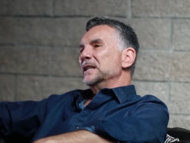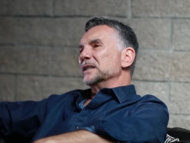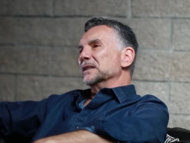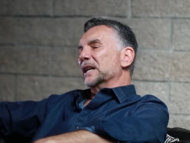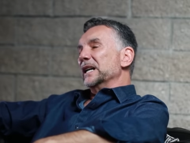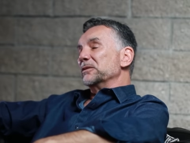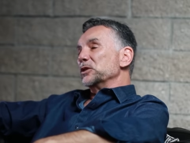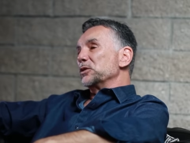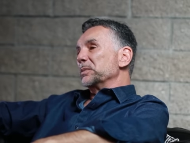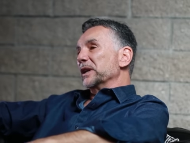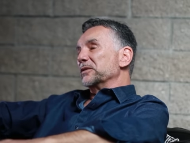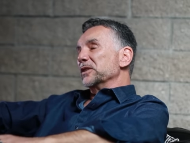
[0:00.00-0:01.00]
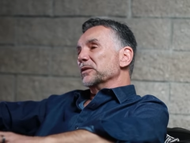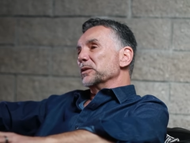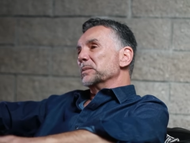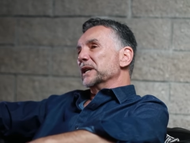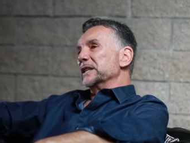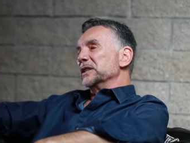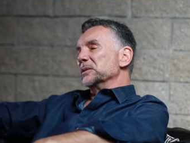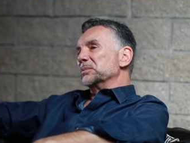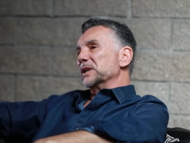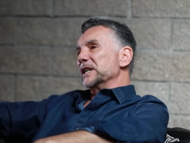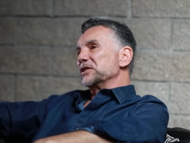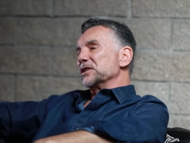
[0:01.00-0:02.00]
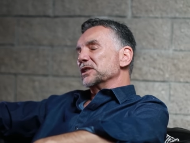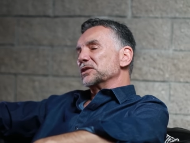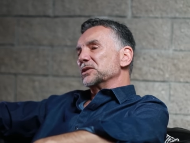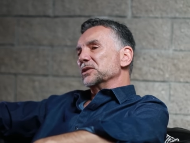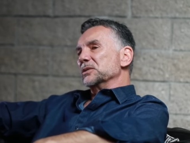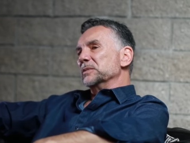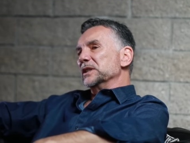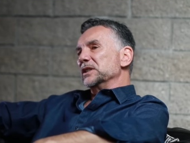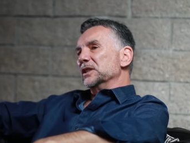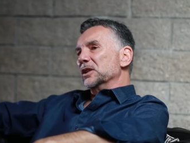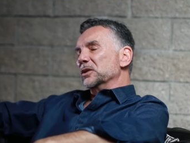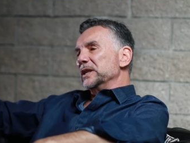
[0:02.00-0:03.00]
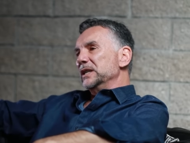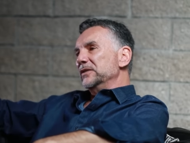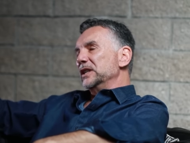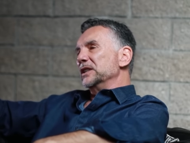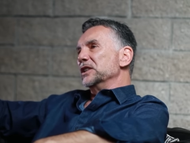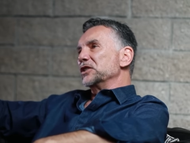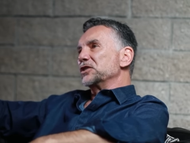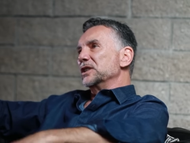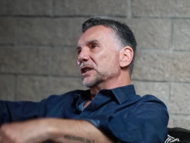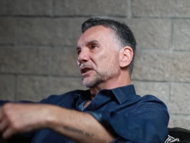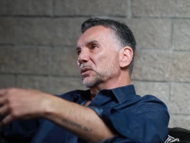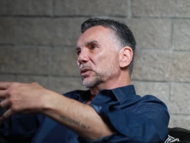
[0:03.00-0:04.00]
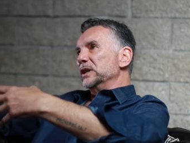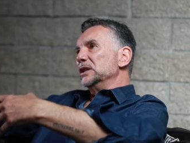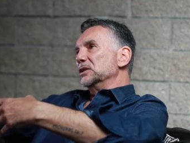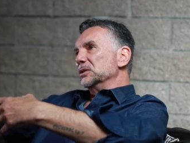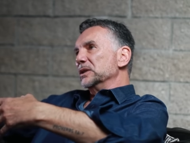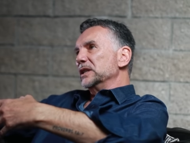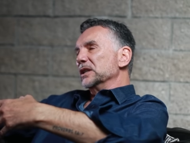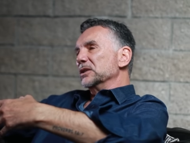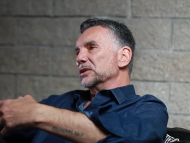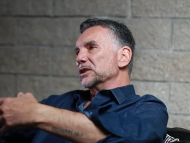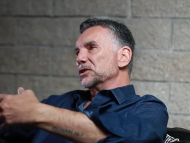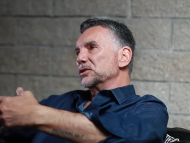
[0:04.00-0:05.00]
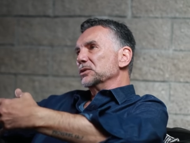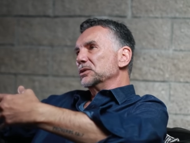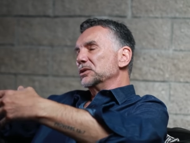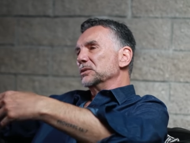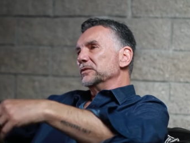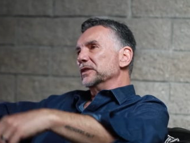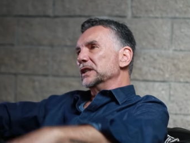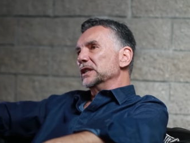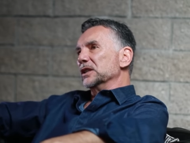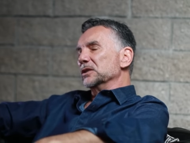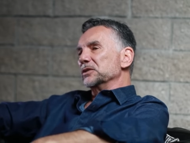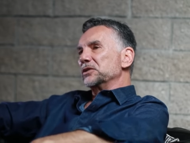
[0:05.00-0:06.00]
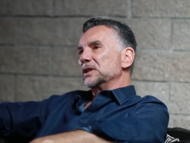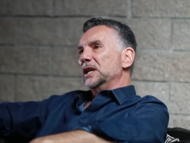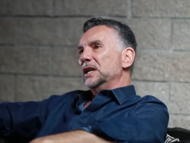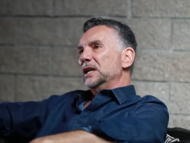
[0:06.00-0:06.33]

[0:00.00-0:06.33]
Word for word: No, I have respect for everybody in the process too, but you know, even in this thing that we do here in these YouTube videos,